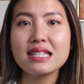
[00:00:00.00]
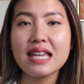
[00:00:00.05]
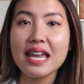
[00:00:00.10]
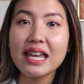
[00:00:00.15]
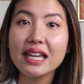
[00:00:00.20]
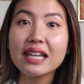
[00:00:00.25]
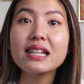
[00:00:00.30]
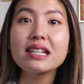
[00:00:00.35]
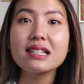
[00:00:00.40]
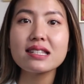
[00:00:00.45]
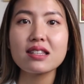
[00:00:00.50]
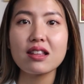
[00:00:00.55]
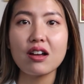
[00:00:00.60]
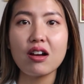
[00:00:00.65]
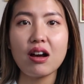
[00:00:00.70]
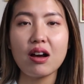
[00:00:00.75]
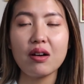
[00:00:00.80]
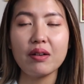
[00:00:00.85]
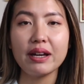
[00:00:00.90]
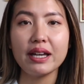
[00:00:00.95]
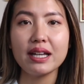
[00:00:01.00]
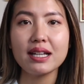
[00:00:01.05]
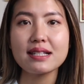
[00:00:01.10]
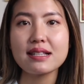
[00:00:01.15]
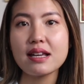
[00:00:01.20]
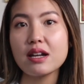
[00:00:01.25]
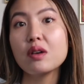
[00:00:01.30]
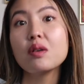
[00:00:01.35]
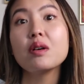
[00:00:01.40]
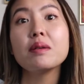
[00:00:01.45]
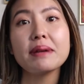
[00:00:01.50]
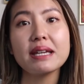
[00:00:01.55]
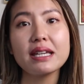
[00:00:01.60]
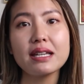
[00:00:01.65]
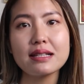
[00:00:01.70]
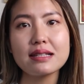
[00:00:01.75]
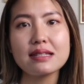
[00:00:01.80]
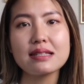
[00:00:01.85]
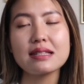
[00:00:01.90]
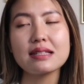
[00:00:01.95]
take it into the hallway because I don't want my
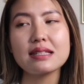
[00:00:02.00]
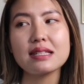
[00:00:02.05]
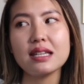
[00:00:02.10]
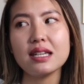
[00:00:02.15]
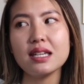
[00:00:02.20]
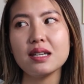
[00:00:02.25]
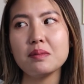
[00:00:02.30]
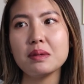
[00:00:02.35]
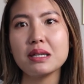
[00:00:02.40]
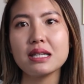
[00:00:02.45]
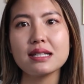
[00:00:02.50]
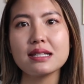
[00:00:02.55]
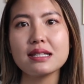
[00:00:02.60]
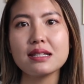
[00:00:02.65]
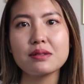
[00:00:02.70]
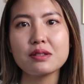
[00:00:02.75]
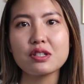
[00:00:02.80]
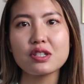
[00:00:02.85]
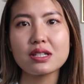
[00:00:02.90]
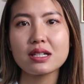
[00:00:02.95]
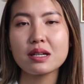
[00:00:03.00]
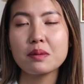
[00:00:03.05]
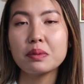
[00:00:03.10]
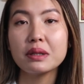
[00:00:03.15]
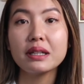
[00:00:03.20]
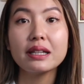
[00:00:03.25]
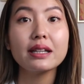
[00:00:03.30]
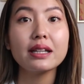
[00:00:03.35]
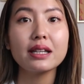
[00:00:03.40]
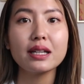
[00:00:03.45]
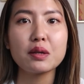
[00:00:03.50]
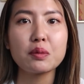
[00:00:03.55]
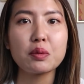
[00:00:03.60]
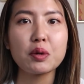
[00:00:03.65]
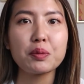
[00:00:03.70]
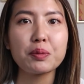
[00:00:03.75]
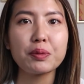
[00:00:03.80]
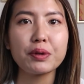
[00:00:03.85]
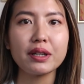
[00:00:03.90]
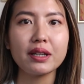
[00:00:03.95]
kids to see, because it's just completely
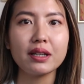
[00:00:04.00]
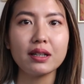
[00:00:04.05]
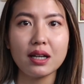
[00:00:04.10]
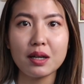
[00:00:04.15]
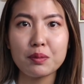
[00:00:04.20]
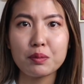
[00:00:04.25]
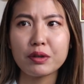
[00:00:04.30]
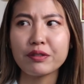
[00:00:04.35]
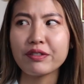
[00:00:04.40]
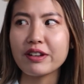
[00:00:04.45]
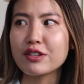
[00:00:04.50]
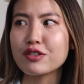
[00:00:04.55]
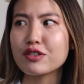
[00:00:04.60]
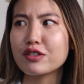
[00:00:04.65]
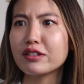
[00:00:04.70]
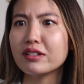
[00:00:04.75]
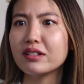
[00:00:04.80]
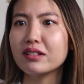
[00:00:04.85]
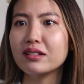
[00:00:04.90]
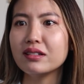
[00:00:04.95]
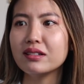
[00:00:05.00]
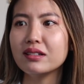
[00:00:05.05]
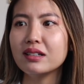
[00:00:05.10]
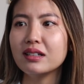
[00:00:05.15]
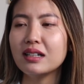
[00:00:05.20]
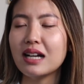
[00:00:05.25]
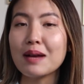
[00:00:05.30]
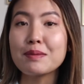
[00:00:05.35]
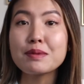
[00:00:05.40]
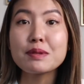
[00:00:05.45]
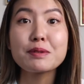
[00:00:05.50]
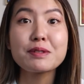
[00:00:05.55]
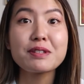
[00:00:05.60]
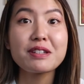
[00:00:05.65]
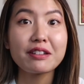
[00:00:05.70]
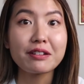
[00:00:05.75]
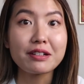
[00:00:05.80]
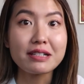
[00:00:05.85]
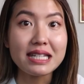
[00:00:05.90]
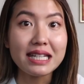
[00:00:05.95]
inappropriate, unprofessional. I'm supposed to
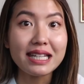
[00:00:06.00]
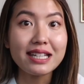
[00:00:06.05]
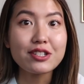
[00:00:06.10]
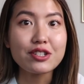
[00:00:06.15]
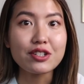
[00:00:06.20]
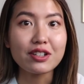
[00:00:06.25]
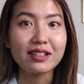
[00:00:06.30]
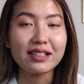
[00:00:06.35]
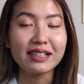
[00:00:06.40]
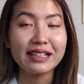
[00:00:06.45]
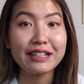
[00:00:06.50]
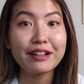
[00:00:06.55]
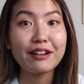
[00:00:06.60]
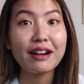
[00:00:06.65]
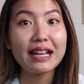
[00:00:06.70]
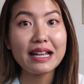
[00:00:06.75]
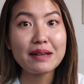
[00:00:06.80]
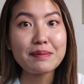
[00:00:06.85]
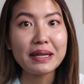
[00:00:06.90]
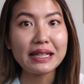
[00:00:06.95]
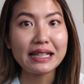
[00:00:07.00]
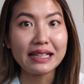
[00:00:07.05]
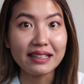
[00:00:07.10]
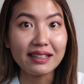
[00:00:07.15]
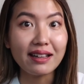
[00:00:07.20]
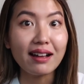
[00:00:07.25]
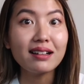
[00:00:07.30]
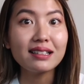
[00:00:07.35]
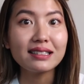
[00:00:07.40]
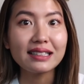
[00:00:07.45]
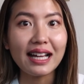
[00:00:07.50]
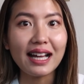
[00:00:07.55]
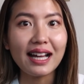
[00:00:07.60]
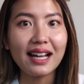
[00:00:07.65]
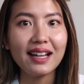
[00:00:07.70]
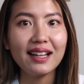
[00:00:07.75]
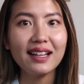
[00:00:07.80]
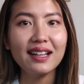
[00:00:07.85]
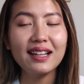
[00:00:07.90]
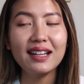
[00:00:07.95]
be their teacher, and here I am getting yelled
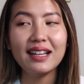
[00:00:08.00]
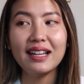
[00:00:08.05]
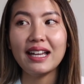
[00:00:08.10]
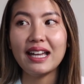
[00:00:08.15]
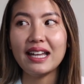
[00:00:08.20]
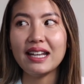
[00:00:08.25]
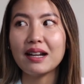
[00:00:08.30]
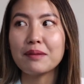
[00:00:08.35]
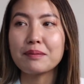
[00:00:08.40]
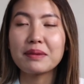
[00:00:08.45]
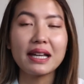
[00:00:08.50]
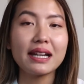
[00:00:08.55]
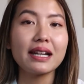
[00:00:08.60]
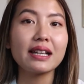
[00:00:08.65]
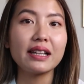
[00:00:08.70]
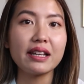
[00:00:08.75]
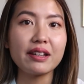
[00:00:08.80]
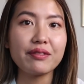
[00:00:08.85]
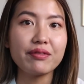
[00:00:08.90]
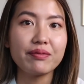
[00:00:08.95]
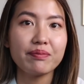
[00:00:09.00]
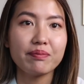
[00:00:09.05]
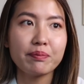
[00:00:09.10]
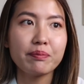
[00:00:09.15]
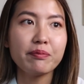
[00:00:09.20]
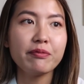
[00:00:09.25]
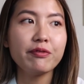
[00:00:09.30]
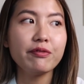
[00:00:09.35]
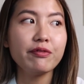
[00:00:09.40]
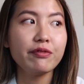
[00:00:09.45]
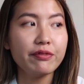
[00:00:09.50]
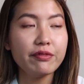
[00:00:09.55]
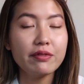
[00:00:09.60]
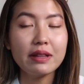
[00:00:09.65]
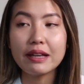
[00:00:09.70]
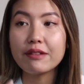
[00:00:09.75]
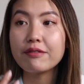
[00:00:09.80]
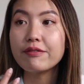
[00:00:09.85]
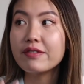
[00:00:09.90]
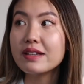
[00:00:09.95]
at, and I'm getting
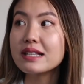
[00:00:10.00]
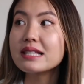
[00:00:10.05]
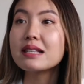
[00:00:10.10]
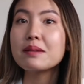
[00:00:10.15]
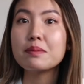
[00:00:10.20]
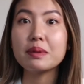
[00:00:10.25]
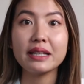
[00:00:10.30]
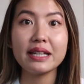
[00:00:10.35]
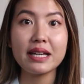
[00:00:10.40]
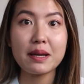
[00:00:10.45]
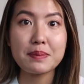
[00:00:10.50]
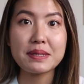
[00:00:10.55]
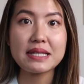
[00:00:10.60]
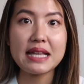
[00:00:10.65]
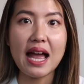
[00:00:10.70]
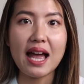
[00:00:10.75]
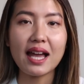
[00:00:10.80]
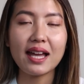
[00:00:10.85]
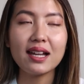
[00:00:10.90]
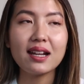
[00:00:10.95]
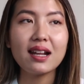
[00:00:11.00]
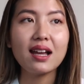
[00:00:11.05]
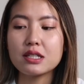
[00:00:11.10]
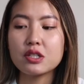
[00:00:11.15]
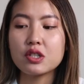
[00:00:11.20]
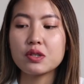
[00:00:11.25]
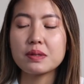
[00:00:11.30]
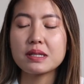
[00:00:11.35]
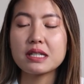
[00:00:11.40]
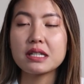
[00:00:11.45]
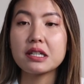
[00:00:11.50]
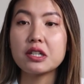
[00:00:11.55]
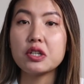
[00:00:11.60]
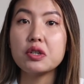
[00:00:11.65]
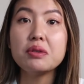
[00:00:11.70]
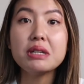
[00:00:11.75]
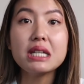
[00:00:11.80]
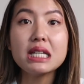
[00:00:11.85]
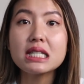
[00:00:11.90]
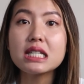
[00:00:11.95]
like visibly upset. She was like,
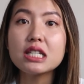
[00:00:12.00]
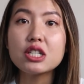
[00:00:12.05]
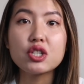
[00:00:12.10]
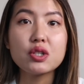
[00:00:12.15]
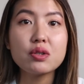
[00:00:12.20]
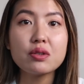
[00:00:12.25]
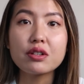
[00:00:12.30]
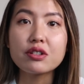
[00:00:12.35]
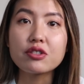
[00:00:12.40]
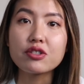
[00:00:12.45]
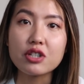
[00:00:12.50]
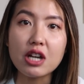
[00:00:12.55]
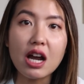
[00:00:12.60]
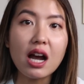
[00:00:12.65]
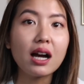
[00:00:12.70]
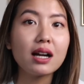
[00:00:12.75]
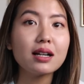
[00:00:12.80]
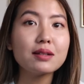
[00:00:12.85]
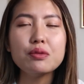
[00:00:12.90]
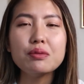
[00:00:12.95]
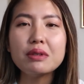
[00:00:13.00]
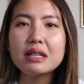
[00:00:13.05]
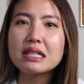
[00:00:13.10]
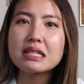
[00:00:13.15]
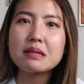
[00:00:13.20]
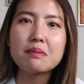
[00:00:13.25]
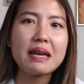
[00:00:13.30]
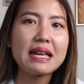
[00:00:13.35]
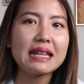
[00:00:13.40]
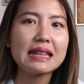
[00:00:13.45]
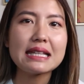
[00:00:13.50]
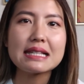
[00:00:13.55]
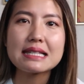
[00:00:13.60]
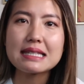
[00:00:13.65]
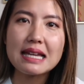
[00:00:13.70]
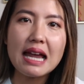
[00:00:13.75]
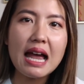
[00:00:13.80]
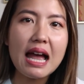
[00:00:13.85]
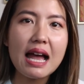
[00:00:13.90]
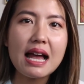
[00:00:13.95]
you need to do your job. You need to make these
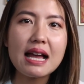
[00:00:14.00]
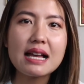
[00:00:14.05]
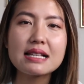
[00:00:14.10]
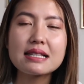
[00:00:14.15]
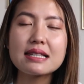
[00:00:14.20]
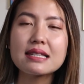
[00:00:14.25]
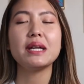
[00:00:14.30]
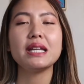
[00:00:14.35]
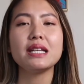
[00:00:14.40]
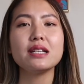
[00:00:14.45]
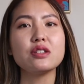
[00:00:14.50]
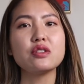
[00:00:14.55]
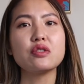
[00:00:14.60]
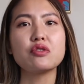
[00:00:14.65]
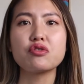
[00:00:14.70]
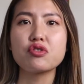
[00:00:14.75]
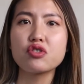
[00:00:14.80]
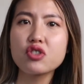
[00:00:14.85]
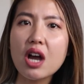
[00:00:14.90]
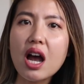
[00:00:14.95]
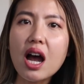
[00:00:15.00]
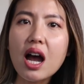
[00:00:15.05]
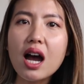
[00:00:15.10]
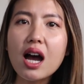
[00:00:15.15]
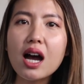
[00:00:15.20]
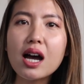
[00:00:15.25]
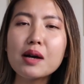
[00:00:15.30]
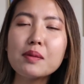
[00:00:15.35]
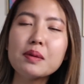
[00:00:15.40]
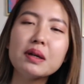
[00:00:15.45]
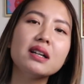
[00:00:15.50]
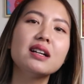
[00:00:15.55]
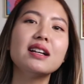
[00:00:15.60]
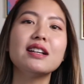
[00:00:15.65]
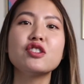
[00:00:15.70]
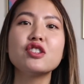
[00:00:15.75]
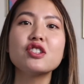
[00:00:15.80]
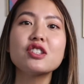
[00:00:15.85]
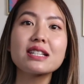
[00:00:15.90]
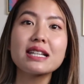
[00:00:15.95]
tests. It is your job.
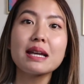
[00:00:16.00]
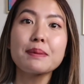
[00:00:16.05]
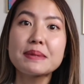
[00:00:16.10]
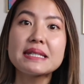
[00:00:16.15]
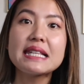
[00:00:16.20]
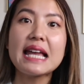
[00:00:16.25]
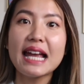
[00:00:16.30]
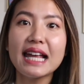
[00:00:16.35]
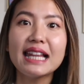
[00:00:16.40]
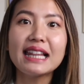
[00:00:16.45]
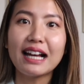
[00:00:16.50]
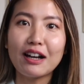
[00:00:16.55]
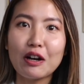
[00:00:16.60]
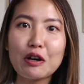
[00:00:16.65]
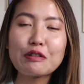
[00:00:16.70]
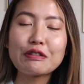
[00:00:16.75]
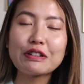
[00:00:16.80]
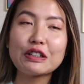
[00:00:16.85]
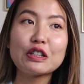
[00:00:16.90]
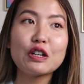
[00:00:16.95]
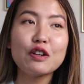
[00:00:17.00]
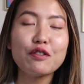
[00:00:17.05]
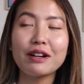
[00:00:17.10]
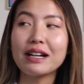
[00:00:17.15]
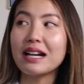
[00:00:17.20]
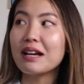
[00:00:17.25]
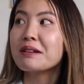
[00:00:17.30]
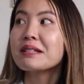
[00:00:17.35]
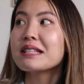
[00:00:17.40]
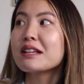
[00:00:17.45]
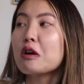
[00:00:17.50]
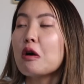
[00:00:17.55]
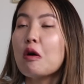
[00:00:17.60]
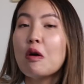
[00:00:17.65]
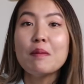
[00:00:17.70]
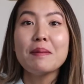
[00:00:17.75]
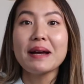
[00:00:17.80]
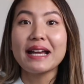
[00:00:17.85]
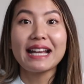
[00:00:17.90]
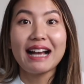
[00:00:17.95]
She just kept saying that over and over, and I was like,
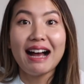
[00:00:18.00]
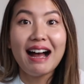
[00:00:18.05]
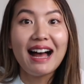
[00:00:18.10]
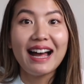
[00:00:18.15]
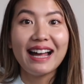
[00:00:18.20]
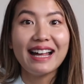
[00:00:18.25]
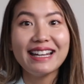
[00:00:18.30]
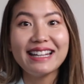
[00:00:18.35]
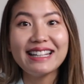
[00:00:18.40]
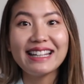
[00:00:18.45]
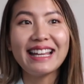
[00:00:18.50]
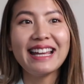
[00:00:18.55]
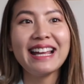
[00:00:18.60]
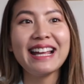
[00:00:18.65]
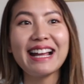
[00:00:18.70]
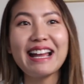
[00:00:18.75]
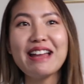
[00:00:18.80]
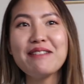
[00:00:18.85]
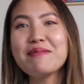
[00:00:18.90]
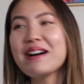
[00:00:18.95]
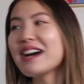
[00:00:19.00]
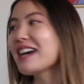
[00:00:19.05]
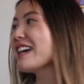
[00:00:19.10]
oh my god, like, am